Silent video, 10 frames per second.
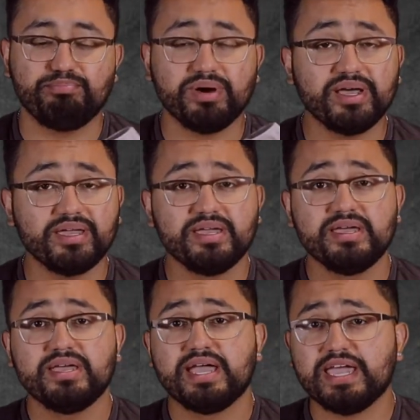But
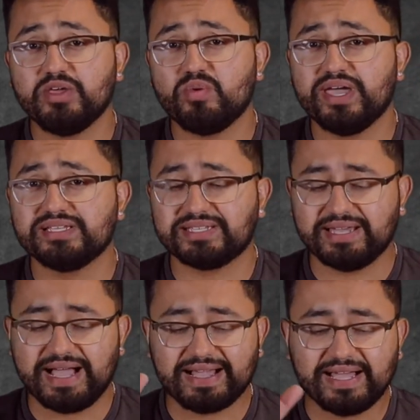anyways,
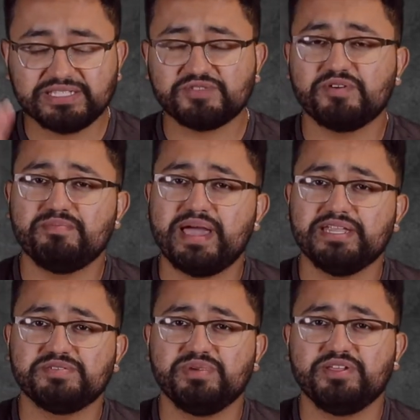I got this from
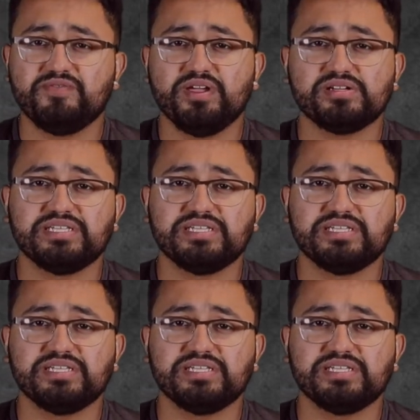Matty's Minifigures,